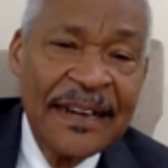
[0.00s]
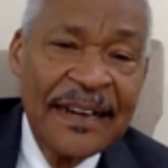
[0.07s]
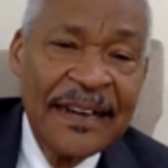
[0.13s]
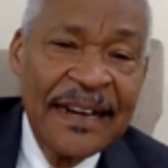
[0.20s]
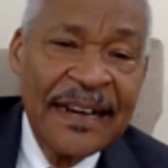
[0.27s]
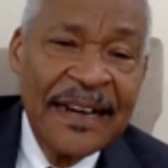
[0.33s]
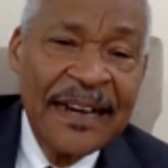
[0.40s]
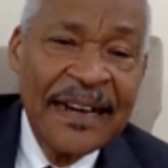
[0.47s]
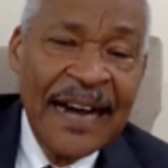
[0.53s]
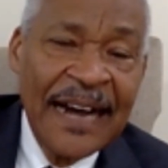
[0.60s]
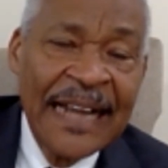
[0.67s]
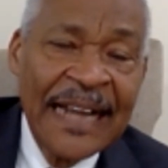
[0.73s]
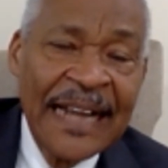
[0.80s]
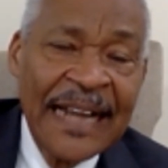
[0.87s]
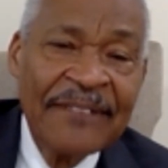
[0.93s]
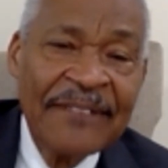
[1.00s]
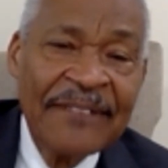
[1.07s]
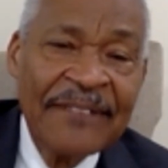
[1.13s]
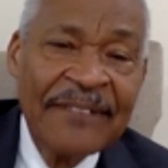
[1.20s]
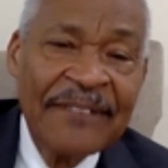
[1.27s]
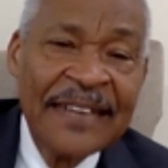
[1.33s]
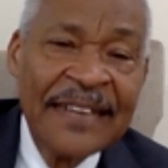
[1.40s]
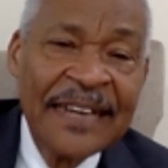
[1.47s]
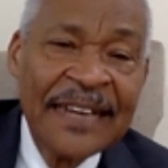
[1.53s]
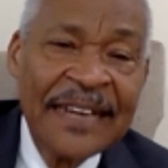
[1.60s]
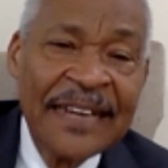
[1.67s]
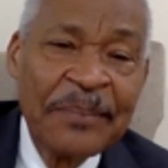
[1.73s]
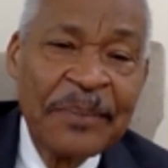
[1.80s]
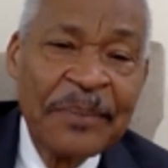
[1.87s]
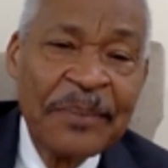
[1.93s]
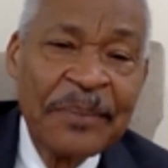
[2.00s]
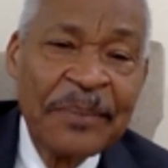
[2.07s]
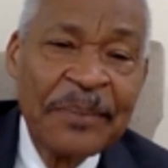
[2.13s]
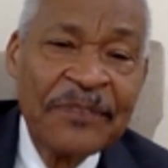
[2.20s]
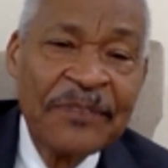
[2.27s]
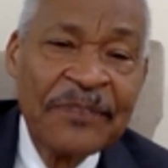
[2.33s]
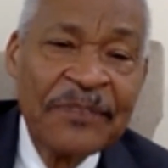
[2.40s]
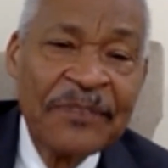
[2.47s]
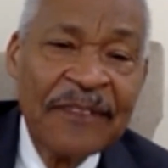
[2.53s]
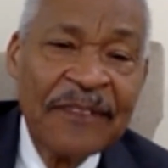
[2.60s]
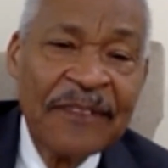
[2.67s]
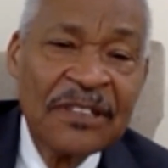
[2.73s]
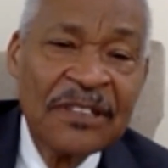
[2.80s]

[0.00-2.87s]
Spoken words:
And I have not taken a pill for hives since then.